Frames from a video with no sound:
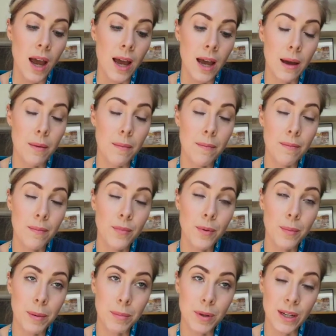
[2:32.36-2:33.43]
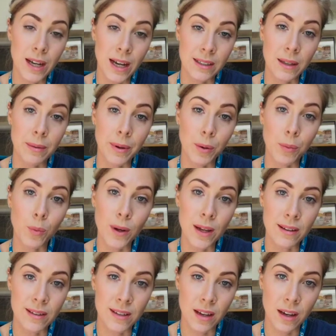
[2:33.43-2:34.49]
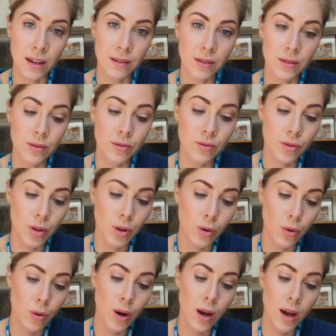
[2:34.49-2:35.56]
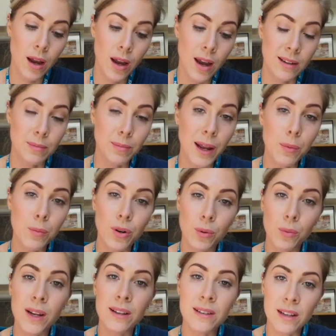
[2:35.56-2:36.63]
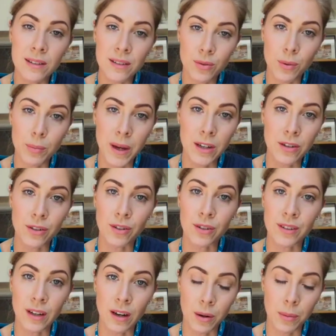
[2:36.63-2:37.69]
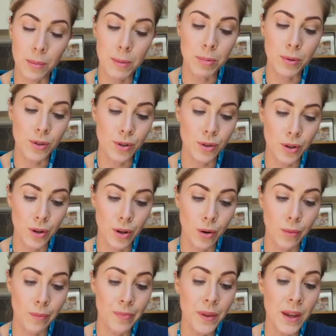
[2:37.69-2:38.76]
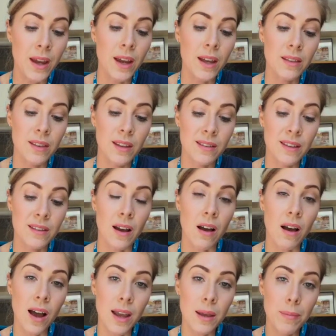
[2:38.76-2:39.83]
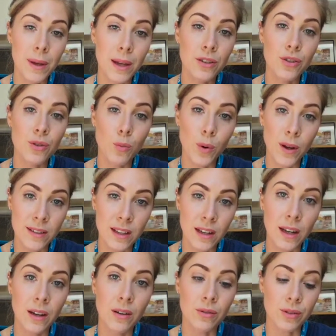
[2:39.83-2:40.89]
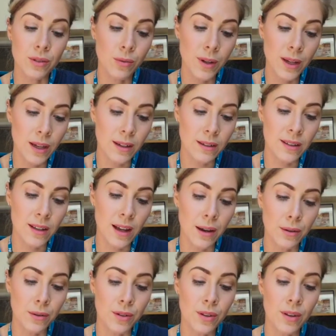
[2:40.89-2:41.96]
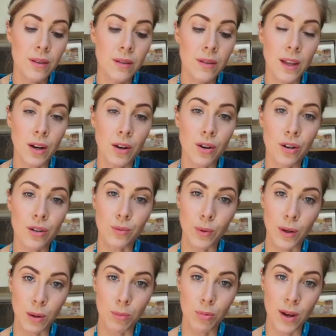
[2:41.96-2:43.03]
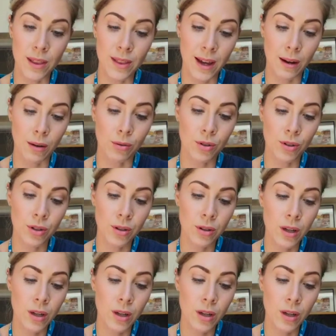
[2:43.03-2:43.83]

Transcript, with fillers: Um, remember to ask about wheezing. So, explain what a wheeze is to a patient because a lot of people do not know. This is a high pitched whistling or squeaking sound that occurs when you breathe out.